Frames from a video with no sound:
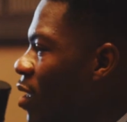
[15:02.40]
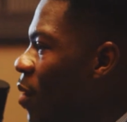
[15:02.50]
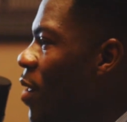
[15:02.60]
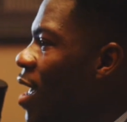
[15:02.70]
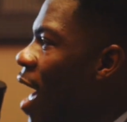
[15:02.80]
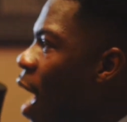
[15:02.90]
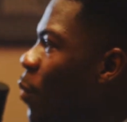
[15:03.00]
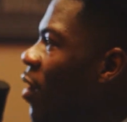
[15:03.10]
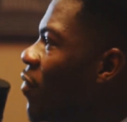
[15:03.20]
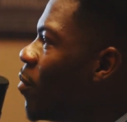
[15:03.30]
and I'm
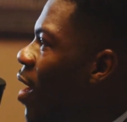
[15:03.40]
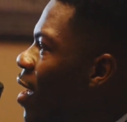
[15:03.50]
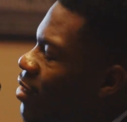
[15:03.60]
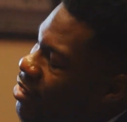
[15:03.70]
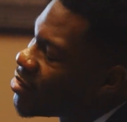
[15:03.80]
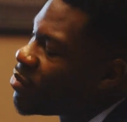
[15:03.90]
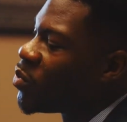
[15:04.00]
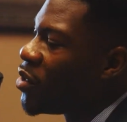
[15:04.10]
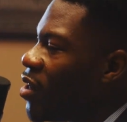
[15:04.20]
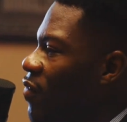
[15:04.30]
of the mind, I'm
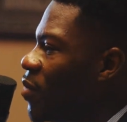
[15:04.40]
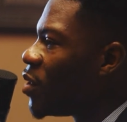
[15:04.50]
split of it,